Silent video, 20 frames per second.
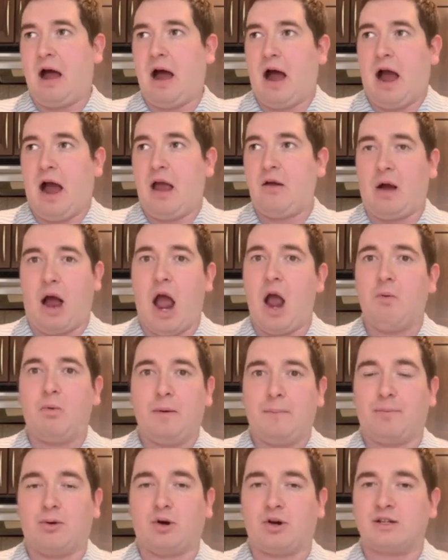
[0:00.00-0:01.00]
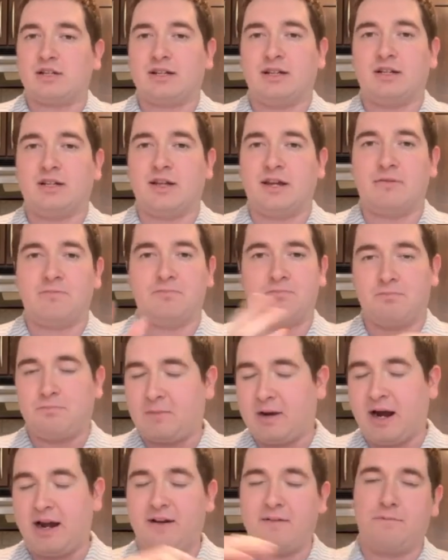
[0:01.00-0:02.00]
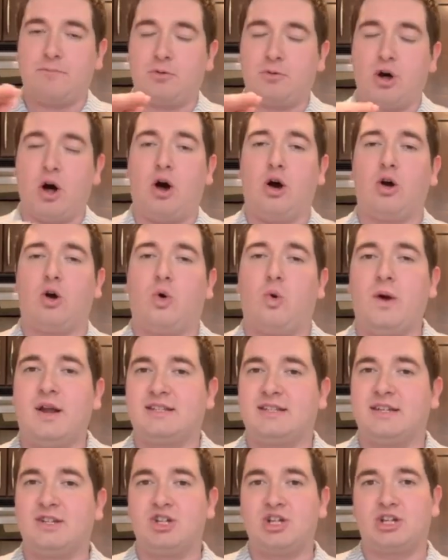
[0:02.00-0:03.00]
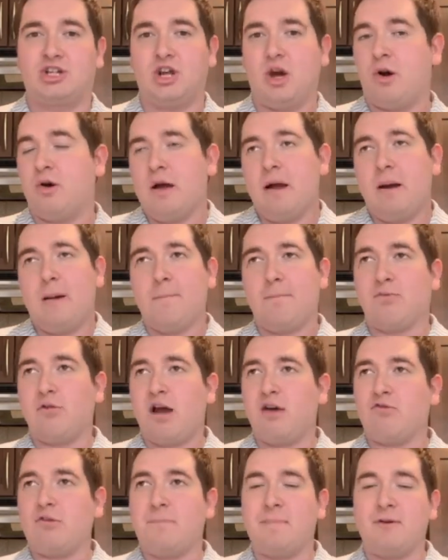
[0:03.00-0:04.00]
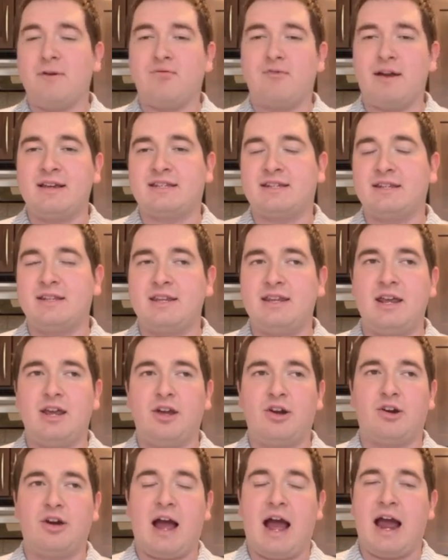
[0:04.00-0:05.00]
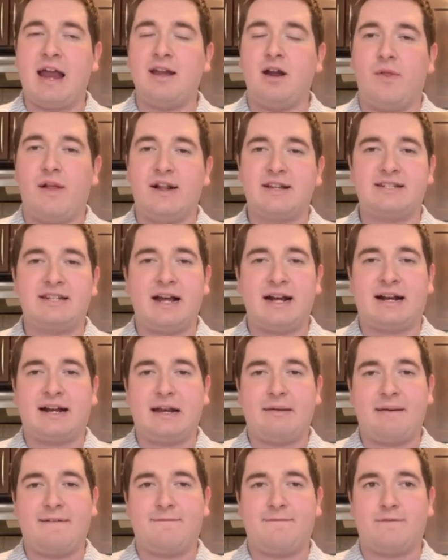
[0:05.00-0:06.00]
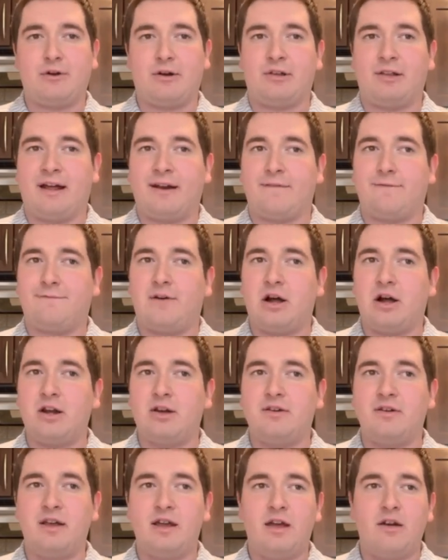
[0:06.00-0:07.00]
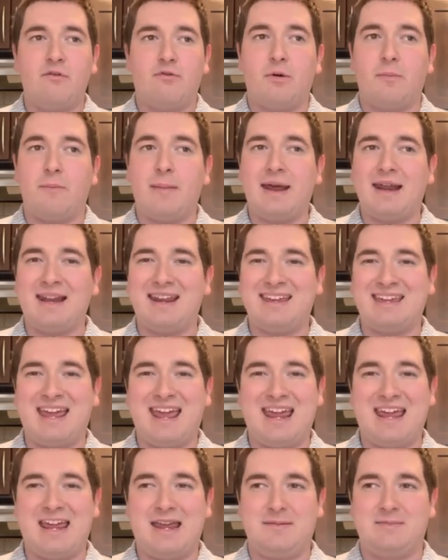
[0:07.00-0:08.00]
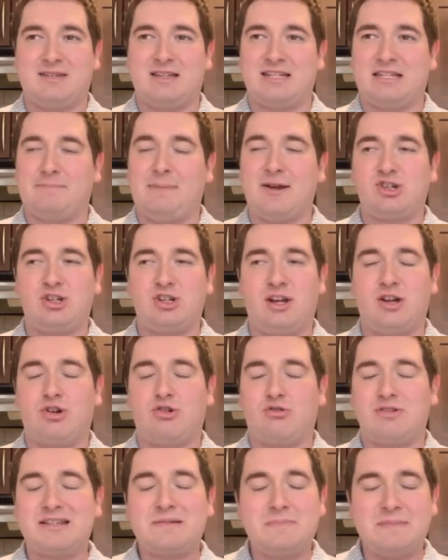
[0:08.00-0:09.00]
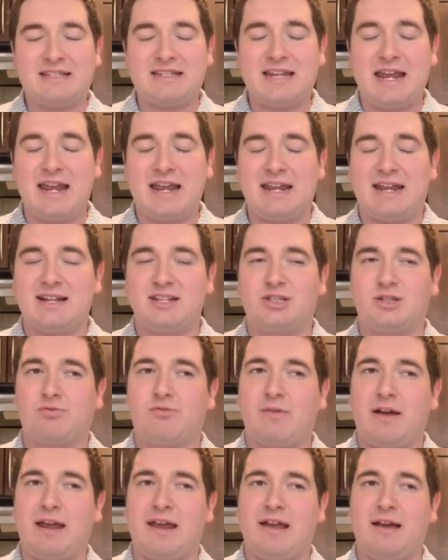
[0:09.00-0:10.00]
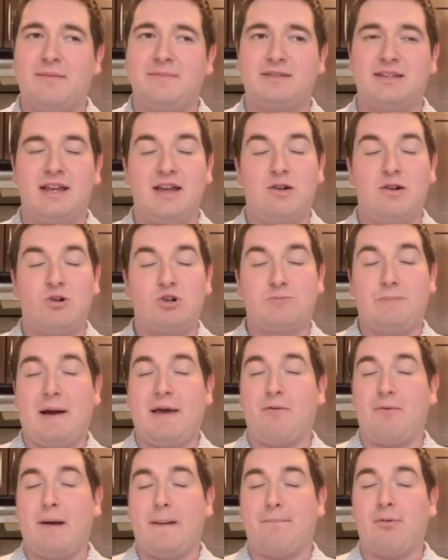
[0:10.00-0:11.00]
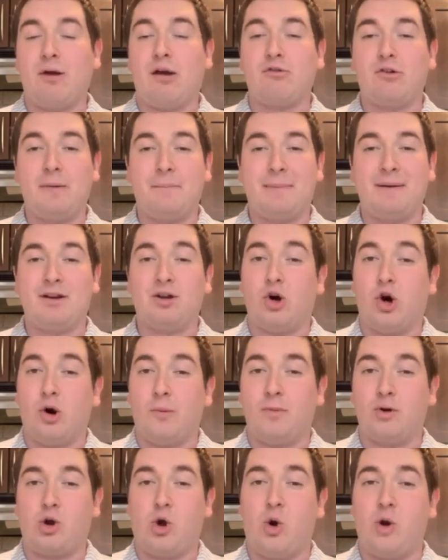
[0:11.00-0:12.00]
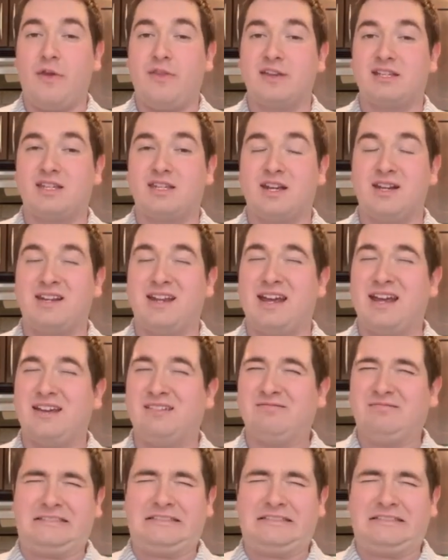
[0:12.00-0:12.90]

I, I would personally kind of call it quits and just go, Brett Rypien rest of the year. I know that's not going to make for a lot of fun remaining games, especially on Christmas Day against the Rams, which, by the way, Brett Rypien, Colt McCoy this Sunday.